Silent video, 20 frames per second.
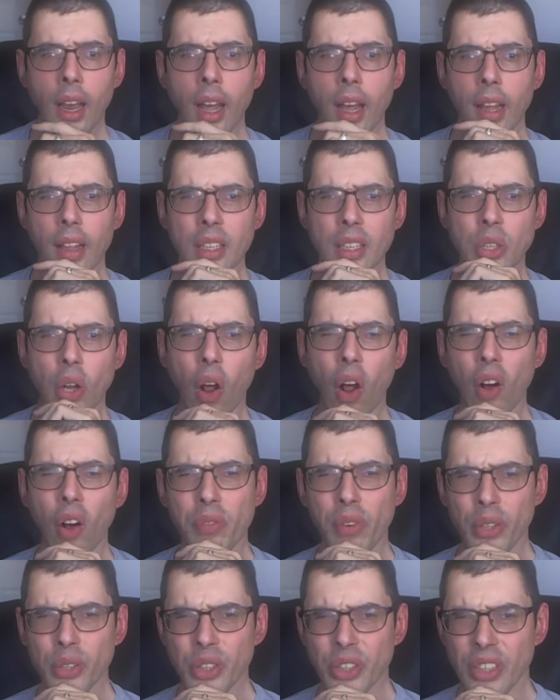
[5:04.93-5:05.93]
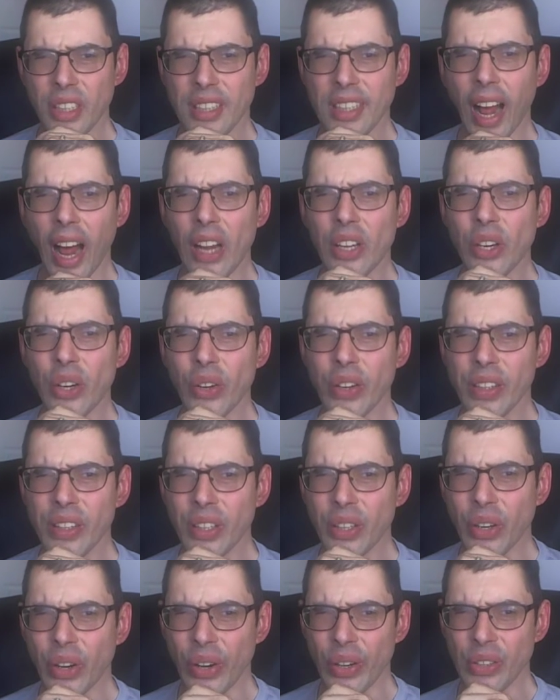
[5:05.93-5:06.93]
These are all versus the dollar in the
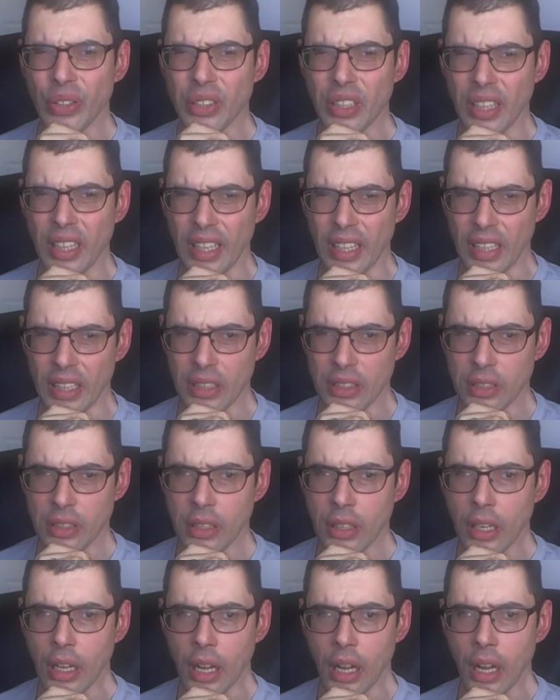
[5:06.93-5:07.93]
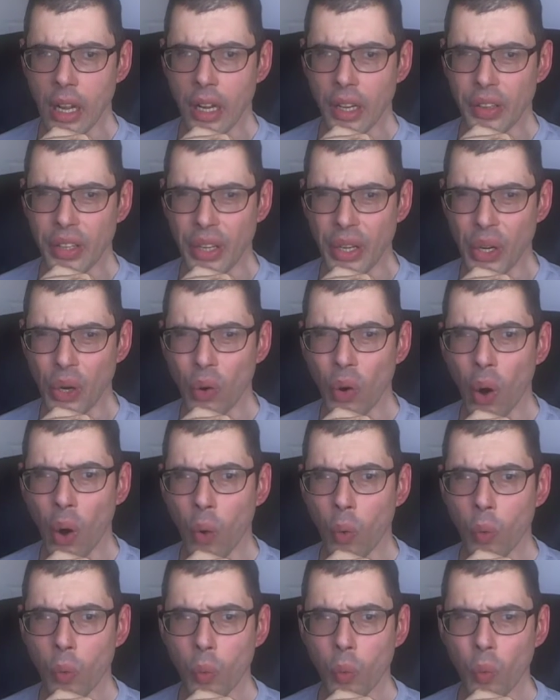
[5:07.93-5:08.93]
currencies. The
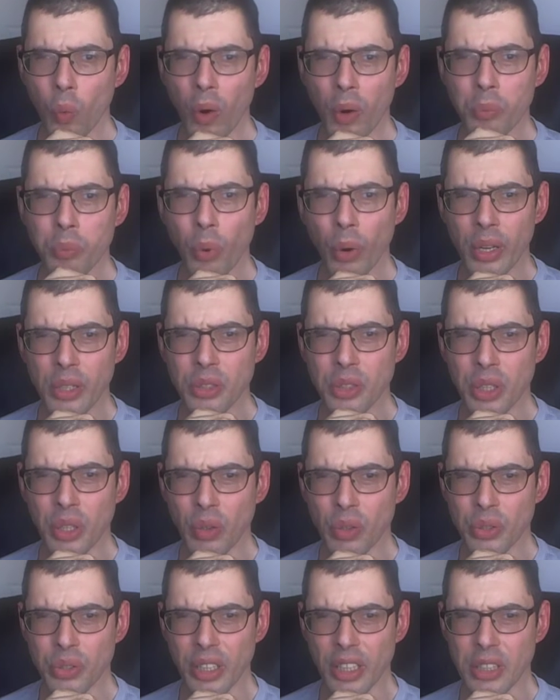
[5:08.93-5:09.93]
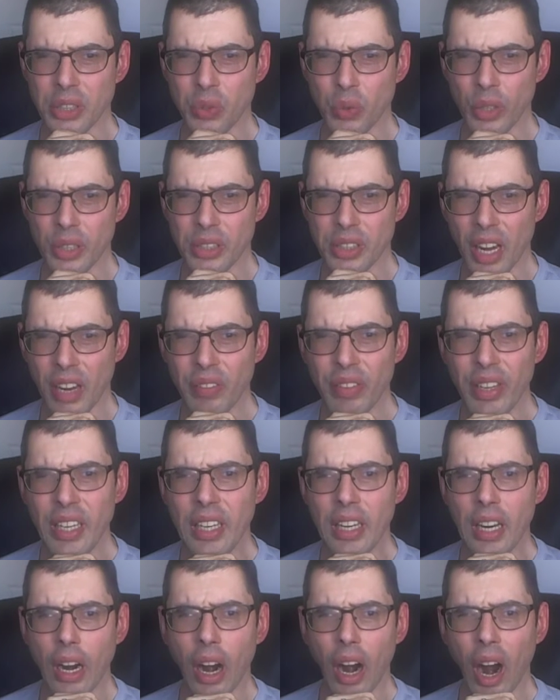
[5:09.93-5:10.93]
euro, 1.0637,
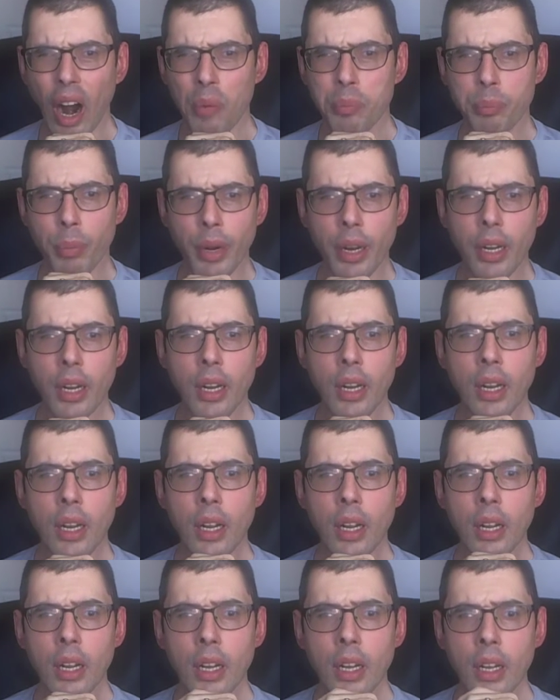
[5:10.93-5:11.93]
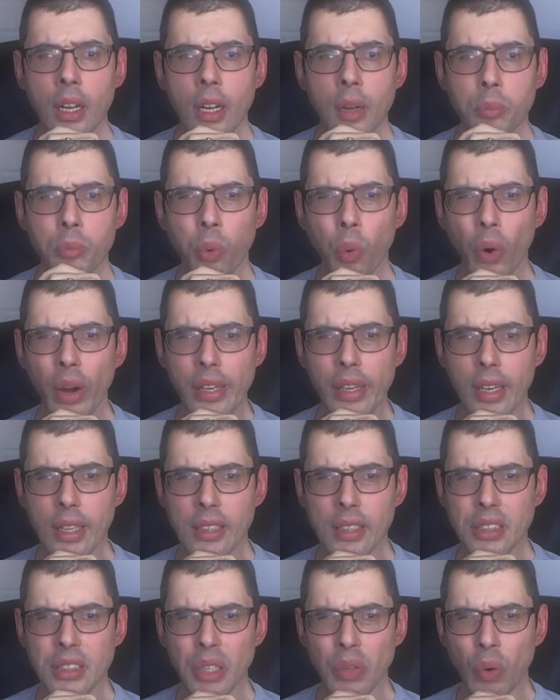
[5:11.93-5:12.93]
up
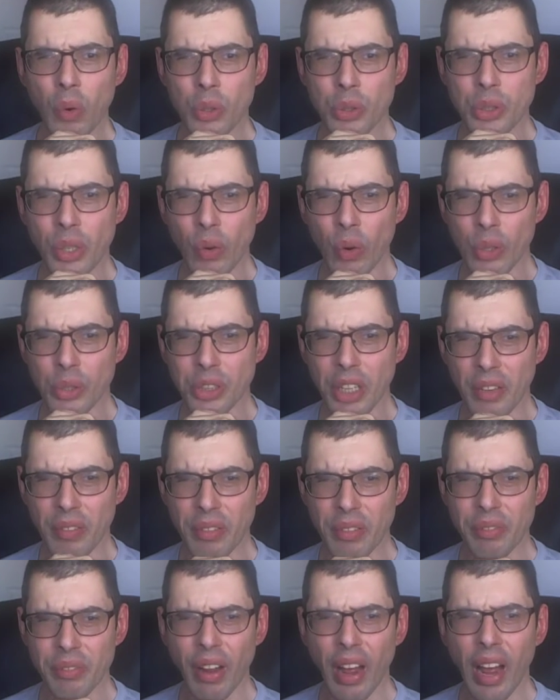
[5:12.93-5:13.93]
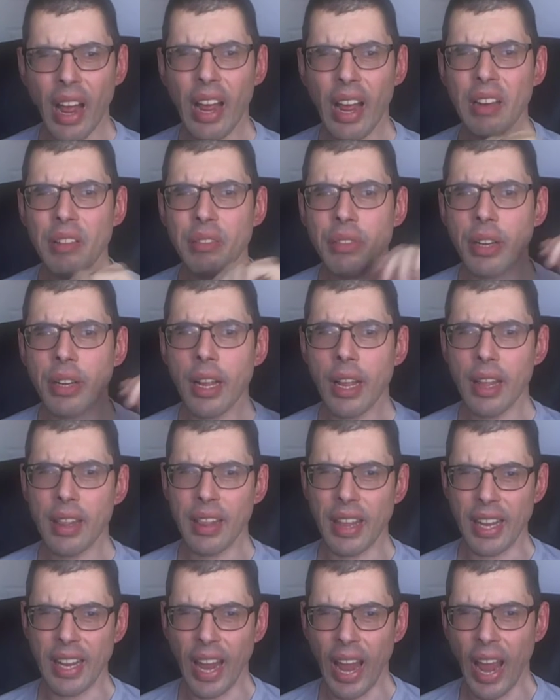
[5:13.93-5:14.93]
0.0075. The
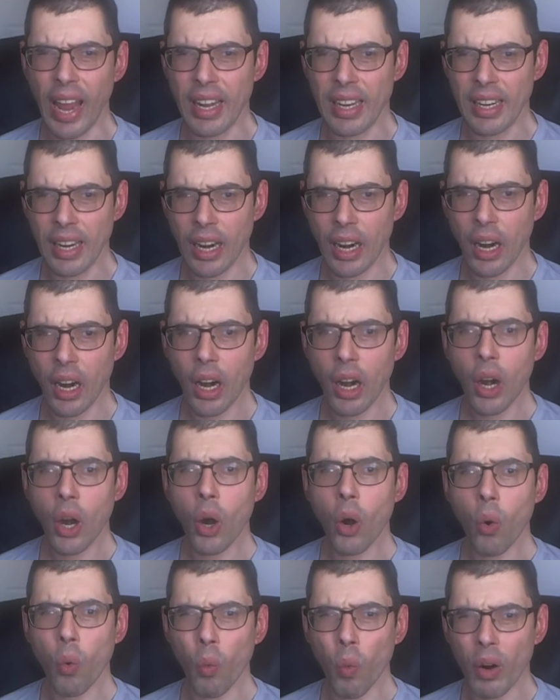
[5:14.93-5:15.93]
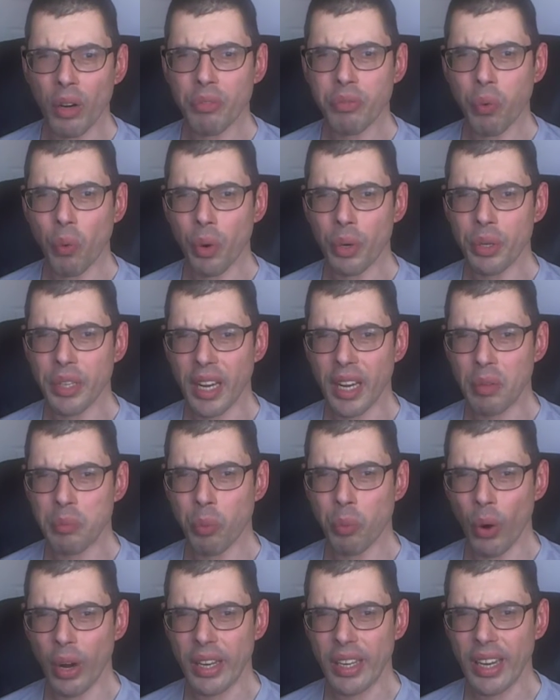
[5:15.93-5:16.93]
yen,
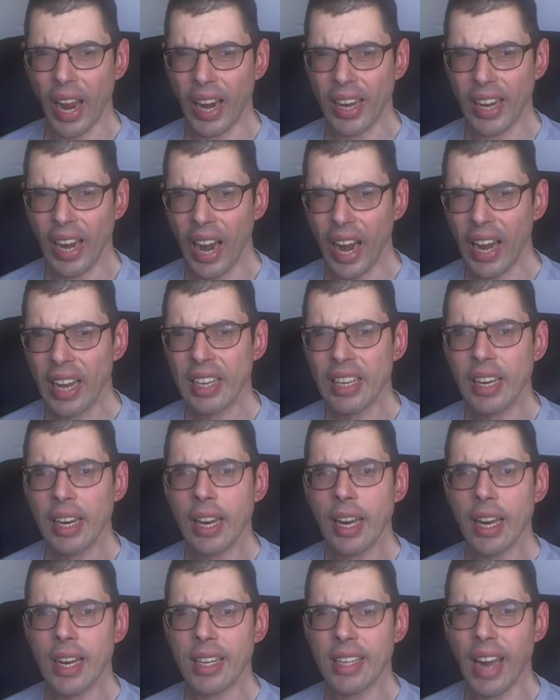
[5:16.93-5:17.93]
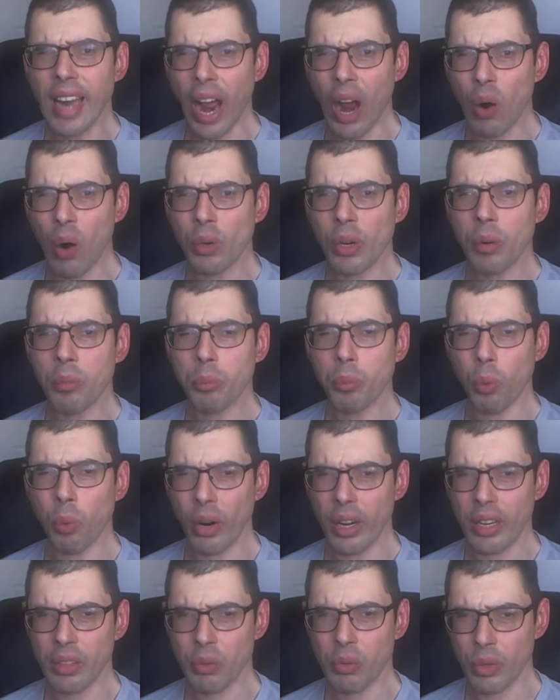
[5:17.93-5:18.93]
114.99, down
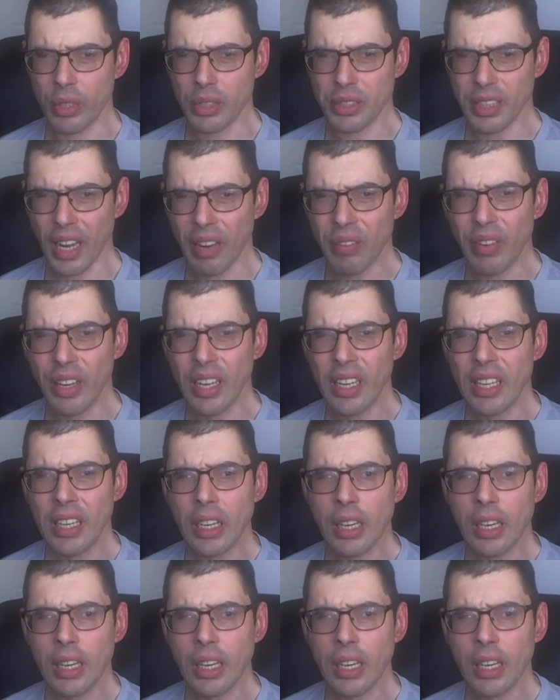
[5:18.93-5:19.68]
0.37.